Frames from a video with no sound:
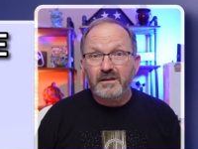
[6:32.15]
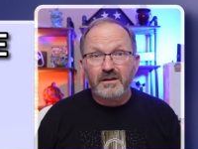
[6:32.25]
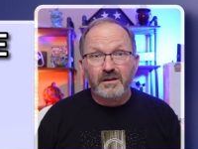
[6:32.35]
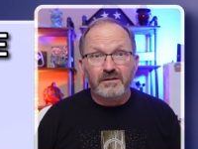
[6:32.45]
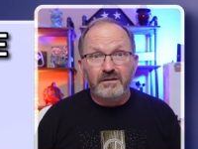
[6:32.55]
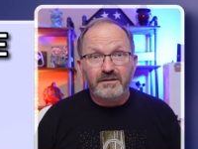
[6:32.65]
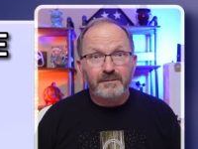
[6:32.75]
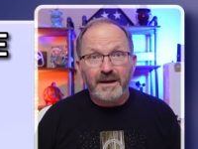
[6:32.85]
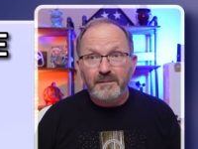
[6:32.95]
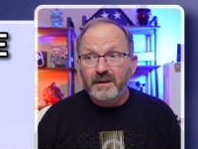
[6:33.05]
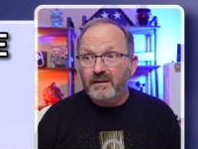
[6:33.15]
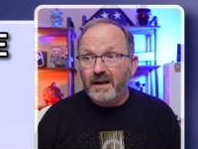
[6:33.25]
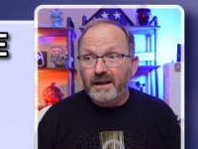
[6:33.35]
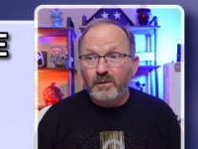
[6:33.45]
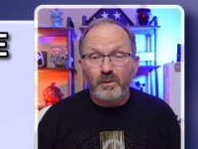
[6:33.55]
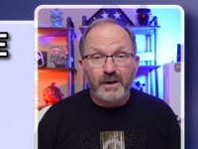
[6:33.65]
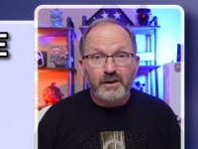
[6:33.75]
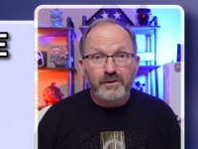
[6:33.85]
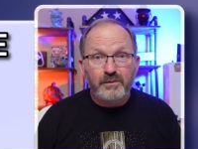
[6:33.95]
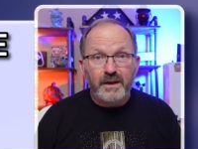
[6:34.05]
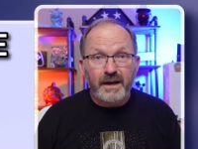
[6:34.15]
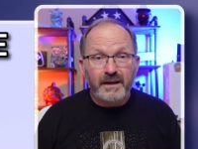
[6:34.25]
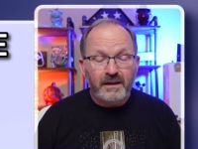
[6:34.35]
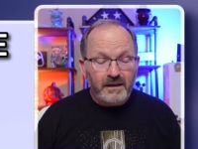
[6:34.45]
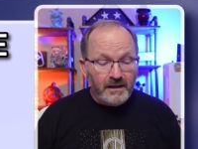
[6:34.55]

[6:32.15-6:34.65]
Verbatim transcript: curdles my milk. I don't want to do that.